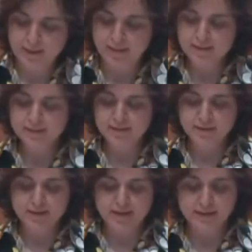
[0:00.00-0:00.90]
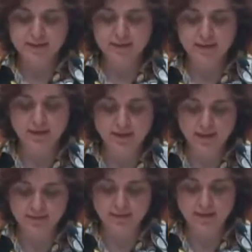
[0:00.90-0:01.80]
These integrated
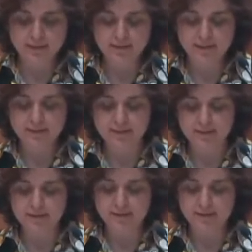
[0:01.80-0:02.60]
characteristics